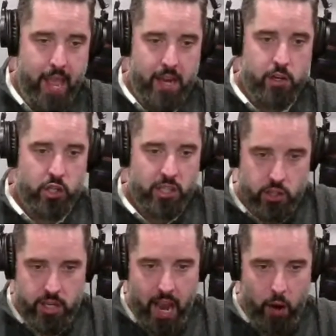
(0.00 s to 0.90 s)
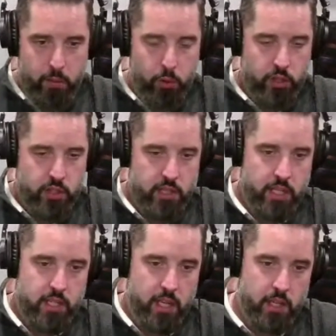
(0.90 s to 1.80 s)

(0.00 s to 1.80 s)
And just listen to how he puts this. He